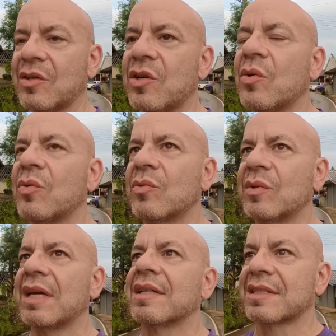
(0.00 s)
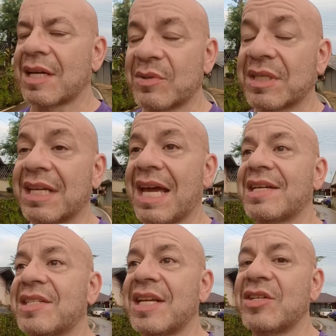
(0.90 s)
it was at a
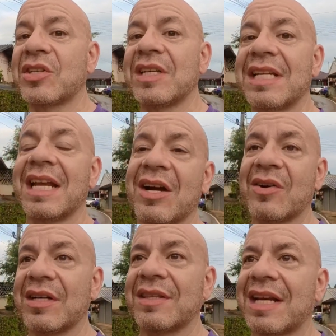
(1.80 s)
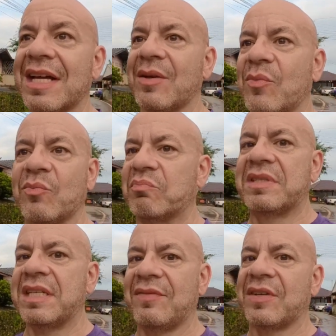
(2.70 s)
gas station in an area that I
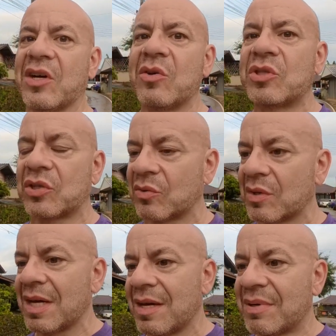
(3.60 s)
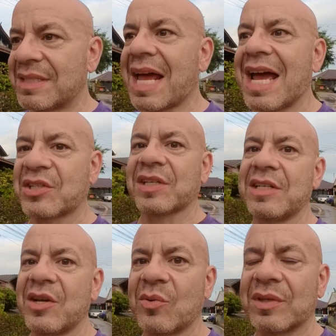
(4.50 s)
didn't even go to because I actually
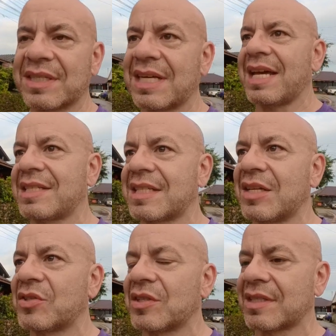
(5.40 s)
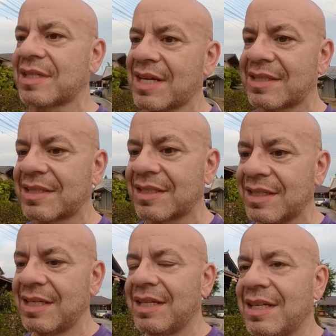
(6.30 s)
know where this gas station is at.
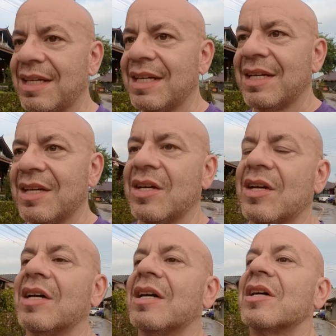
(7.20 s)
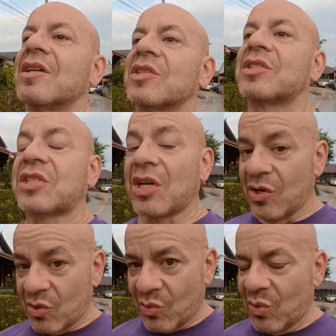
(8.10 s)

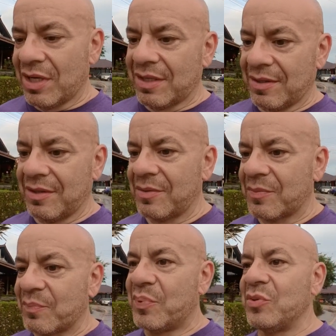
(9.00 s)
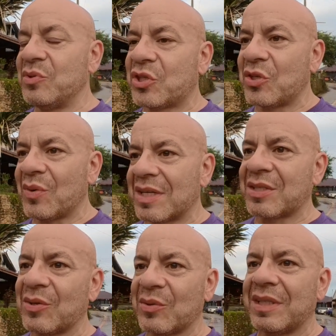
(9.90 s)
So, Boon Chu, I
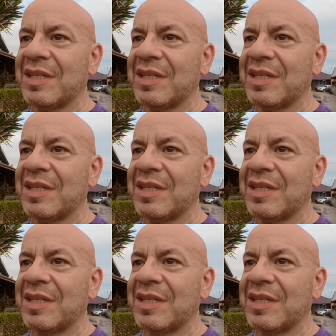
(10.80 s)
told